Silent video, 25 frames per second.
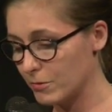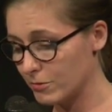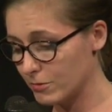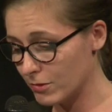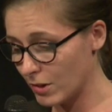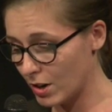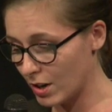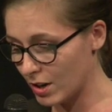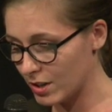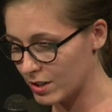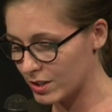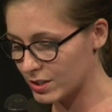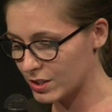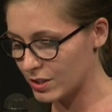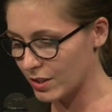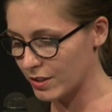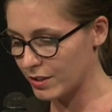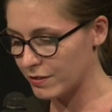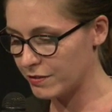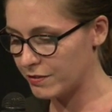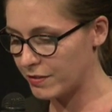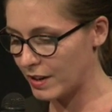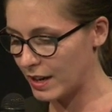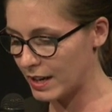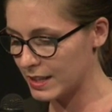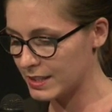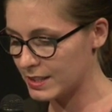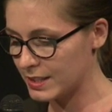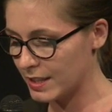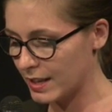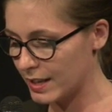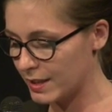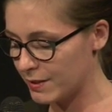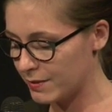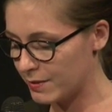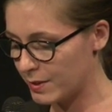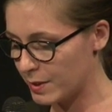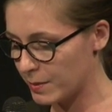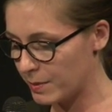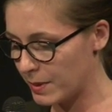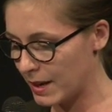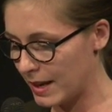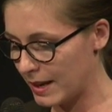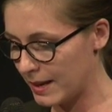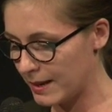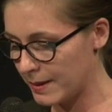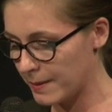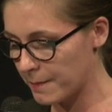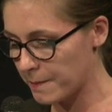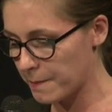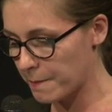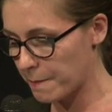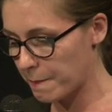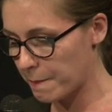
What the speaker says: rocks on the far side of the bay.